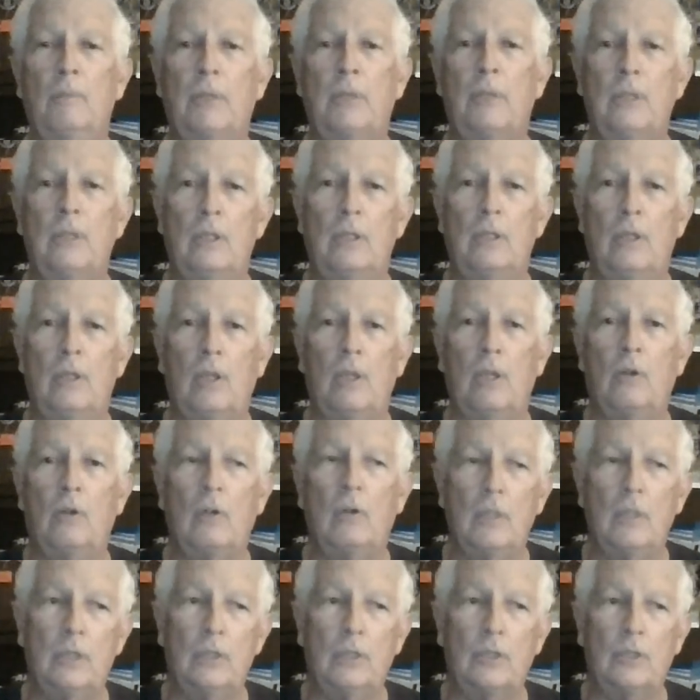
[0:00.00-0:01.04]
there
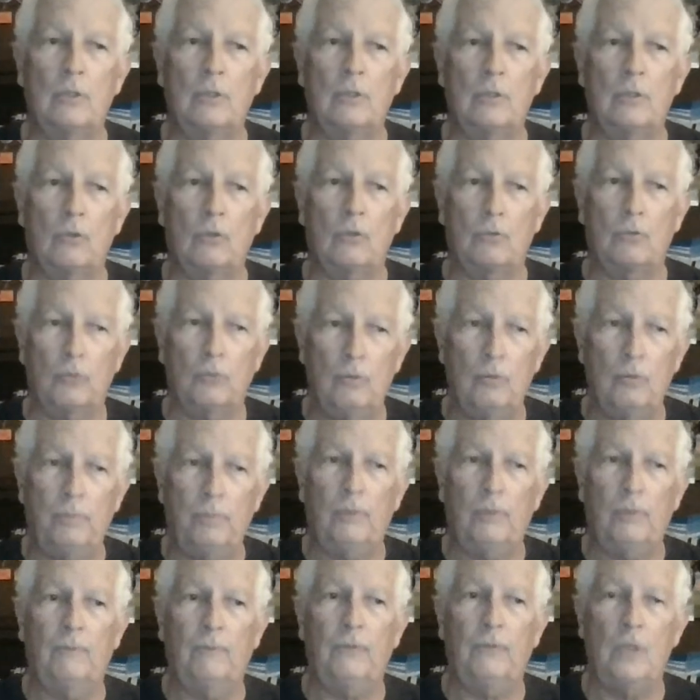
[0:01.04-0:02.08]
is a group
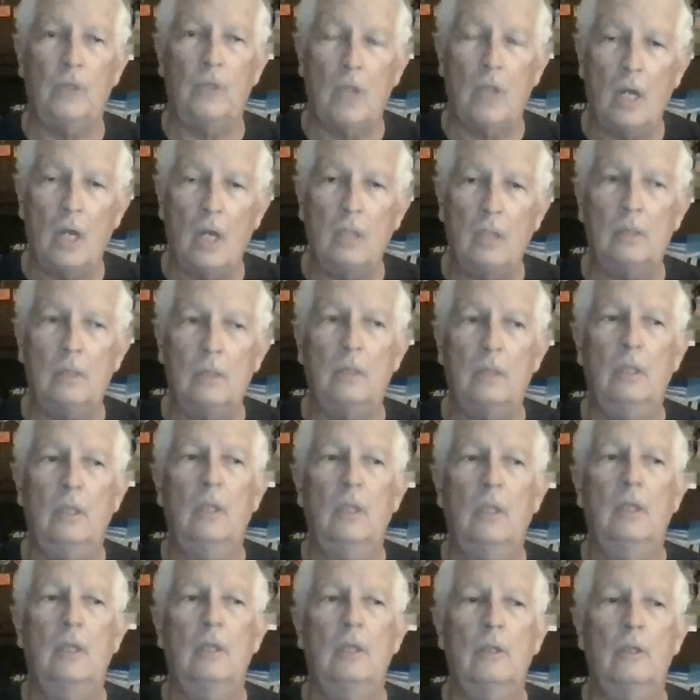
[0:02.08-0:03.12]
of young
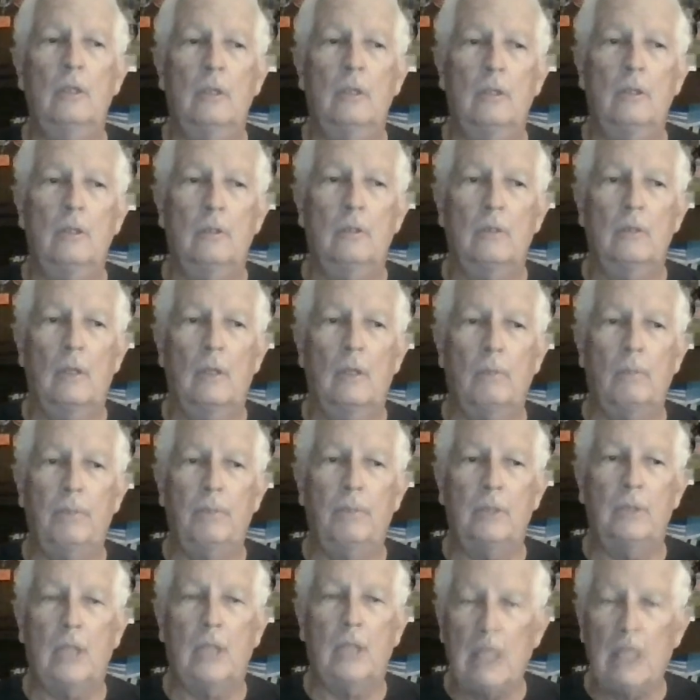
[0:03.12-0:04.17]

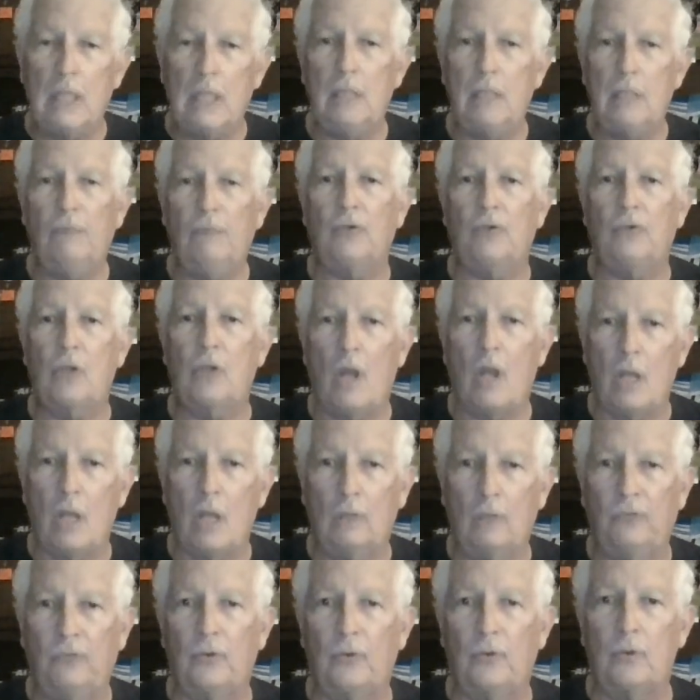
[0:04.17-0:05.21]
beginning
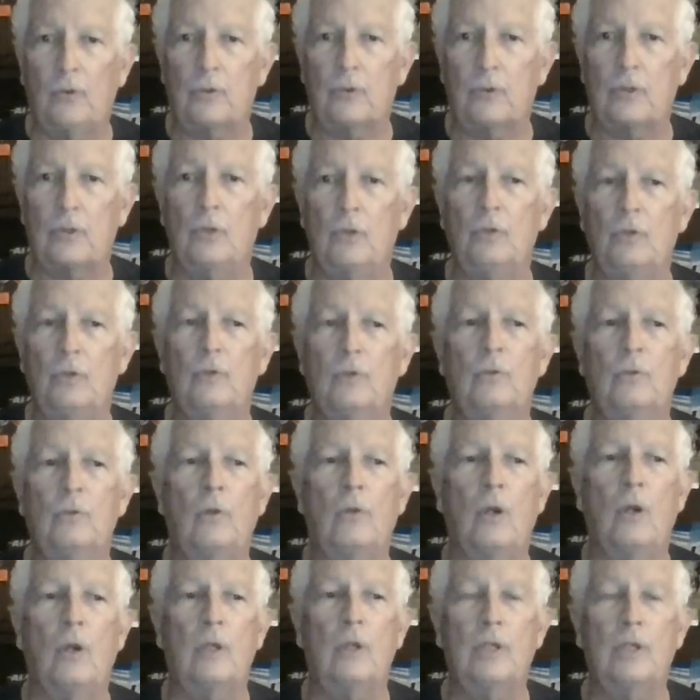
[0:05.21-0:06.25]
photographers who
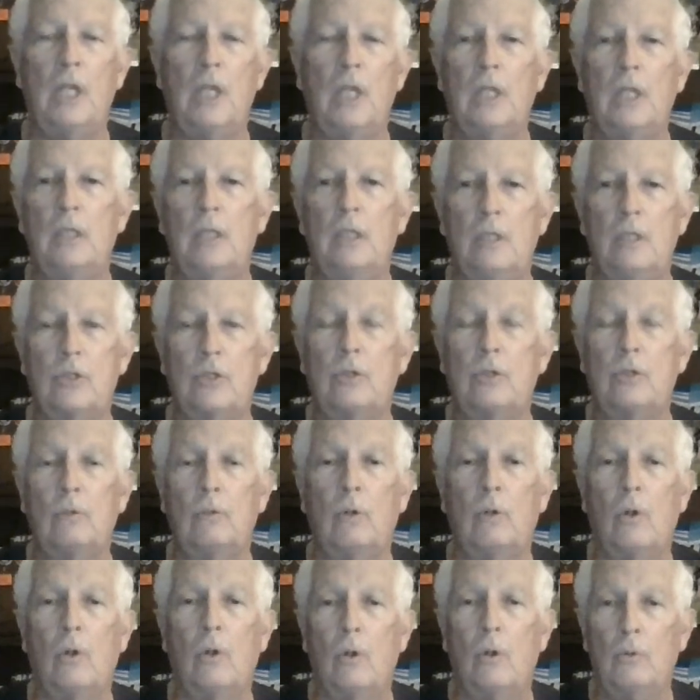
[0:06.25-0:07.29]
are taking us to a
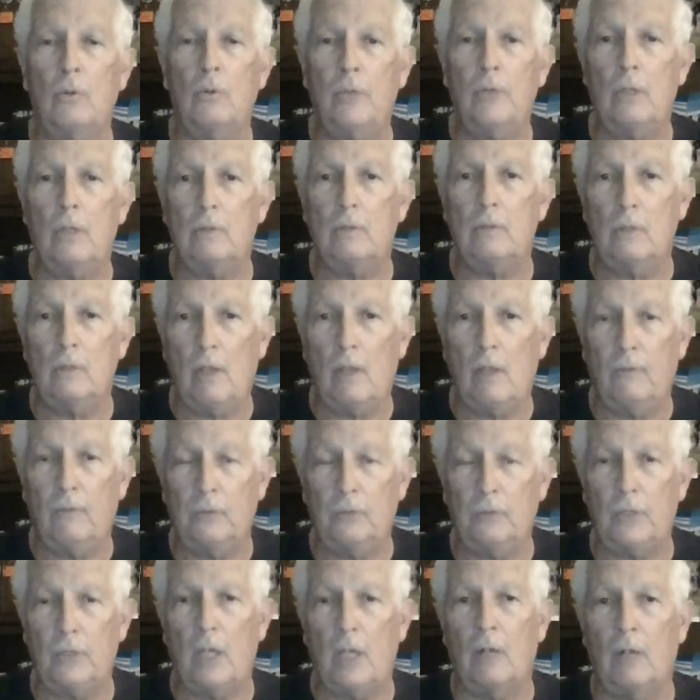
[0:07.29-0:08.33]
whole nother level
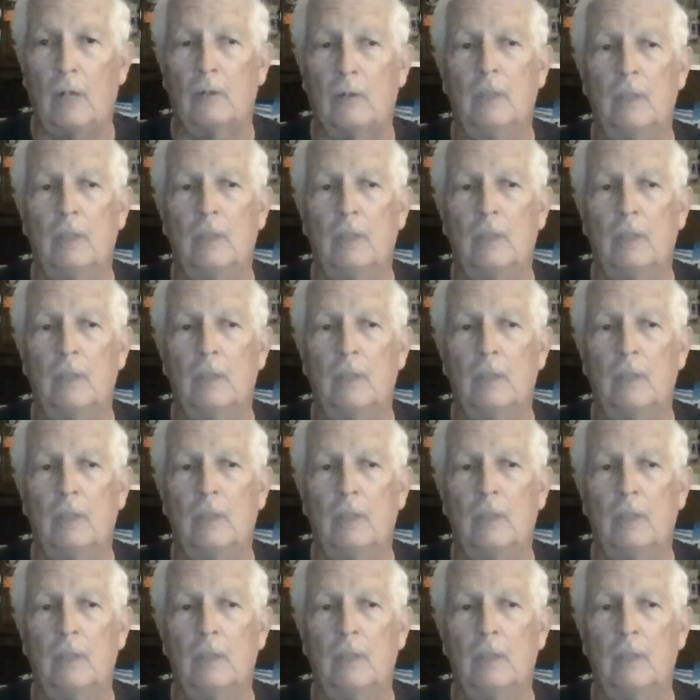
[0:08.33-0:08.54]
now,